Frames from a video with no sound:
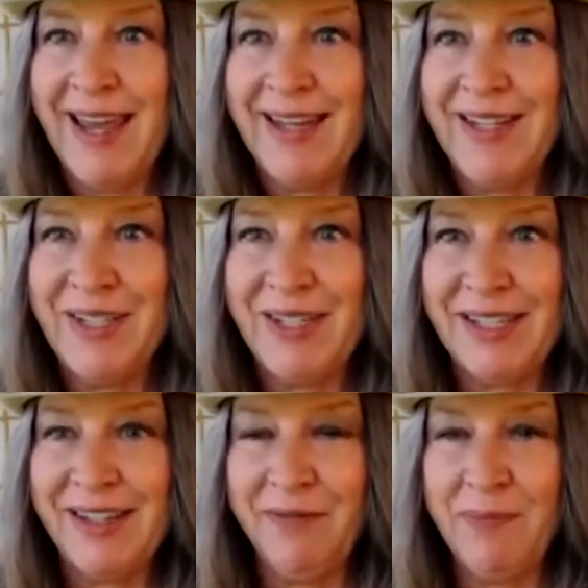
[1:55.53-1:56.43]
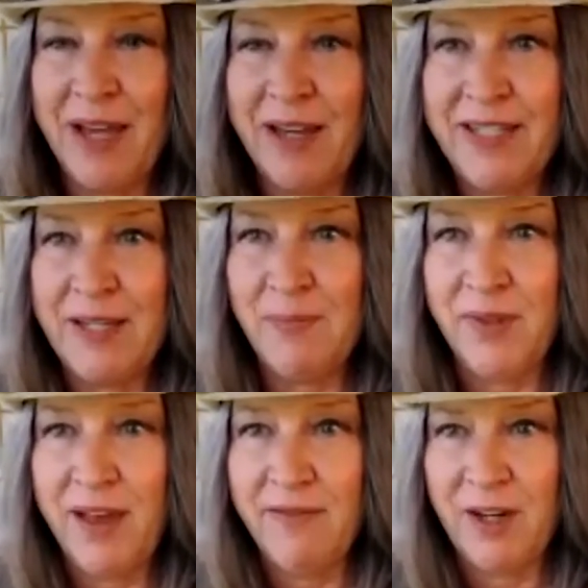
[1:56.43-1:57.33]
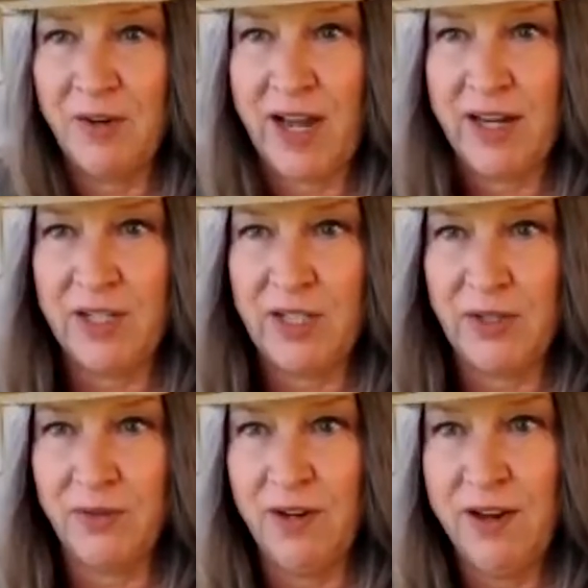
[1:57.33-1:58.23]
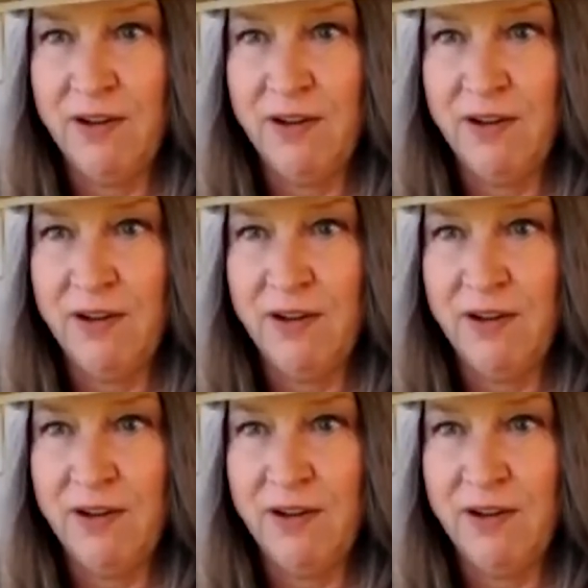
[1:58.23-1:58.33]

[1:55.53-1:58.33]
and just give my deep love and gratitude